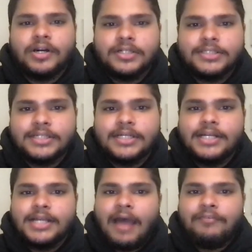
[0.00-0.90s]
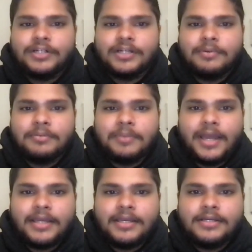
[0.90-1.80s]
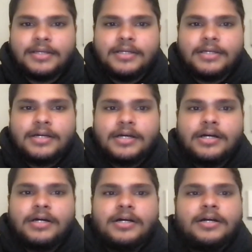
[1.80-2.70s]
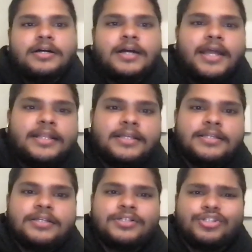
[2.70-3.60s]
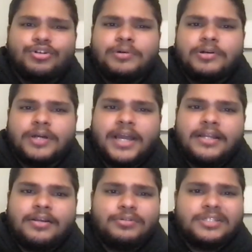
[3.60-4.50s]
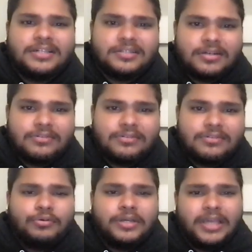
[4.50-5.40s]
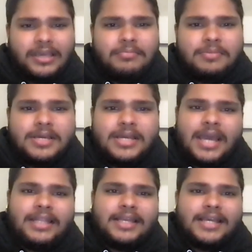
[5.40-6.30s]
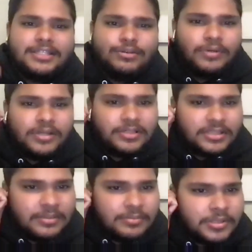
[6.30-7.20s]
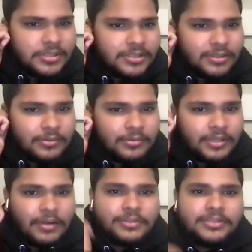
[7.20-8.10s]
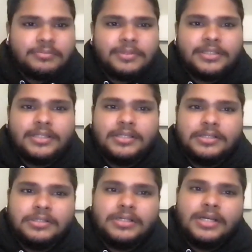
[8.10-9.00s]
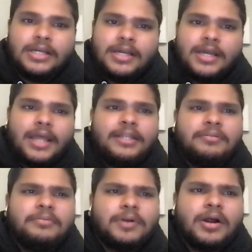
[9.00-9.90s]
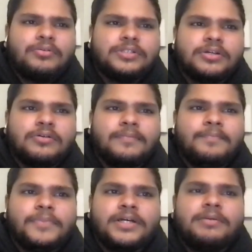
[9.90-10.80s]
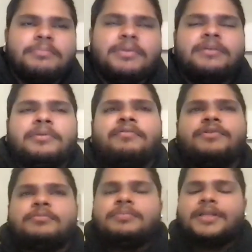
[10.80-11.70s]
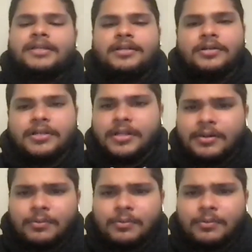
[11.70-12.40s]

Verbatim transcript: yards after coming back. Uh and then Joe Burrow had no touchdowns the whole game and they had two interceptions, so that was a big deal. And then the Browns, you know, uh, Baker Mayfield played good